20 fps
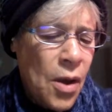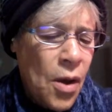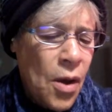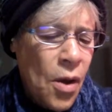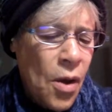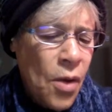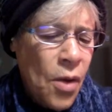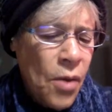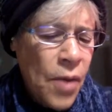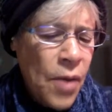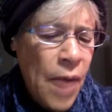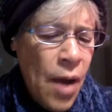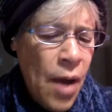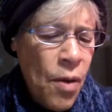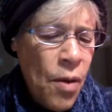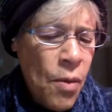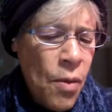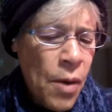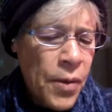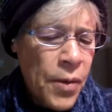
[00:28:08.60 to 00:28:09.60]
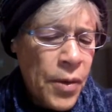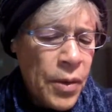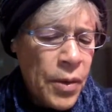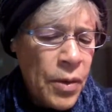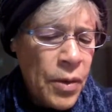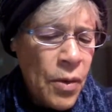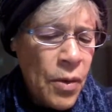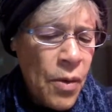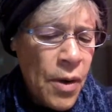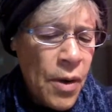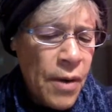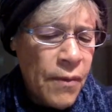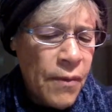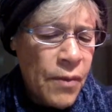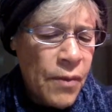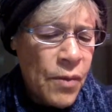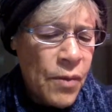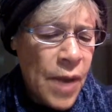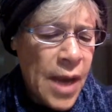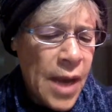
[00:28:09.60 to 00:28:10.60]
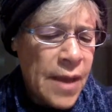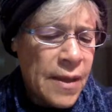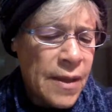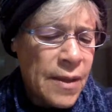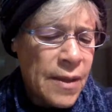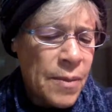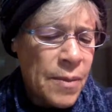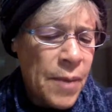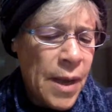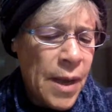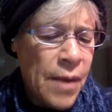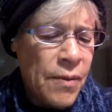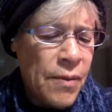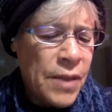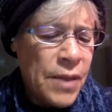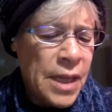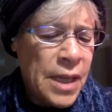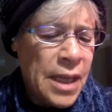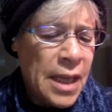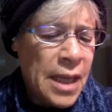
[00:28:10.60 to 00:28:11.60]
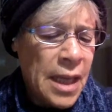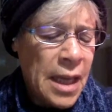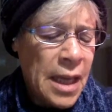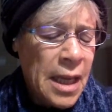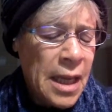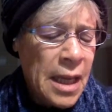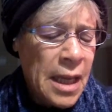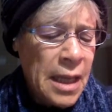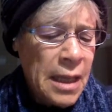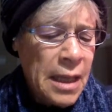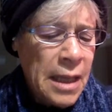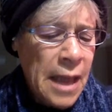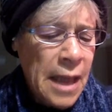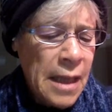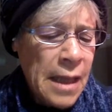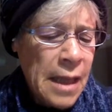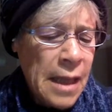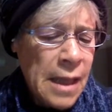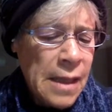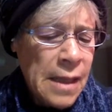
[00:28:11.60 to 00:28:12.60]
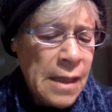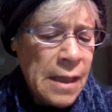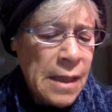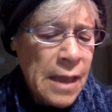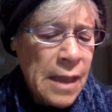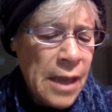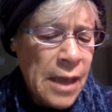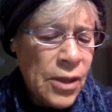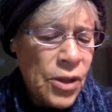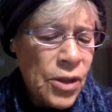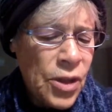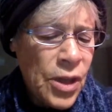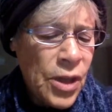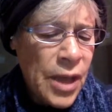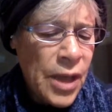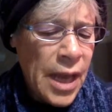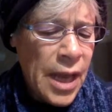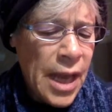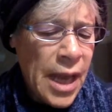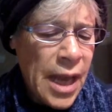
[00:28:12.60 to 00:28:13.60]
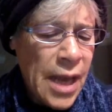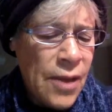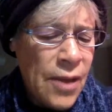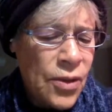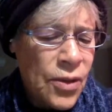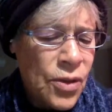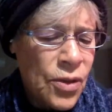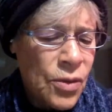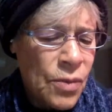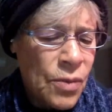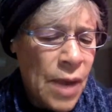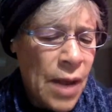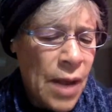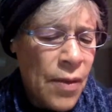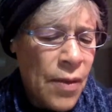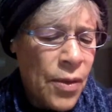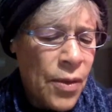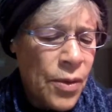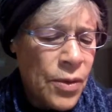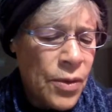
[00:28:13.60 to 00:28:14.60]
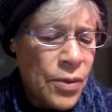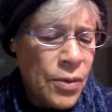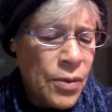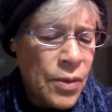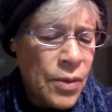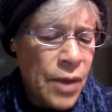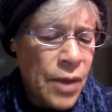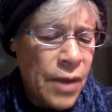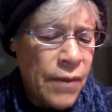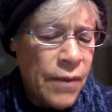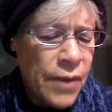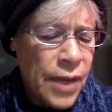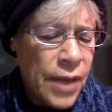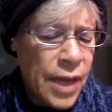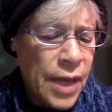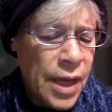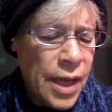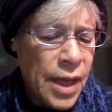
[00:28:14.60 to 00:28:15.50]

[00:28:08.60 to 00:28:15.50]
O thou who art the Lord of grace abounding, let thy celestial aid surround those who love thee,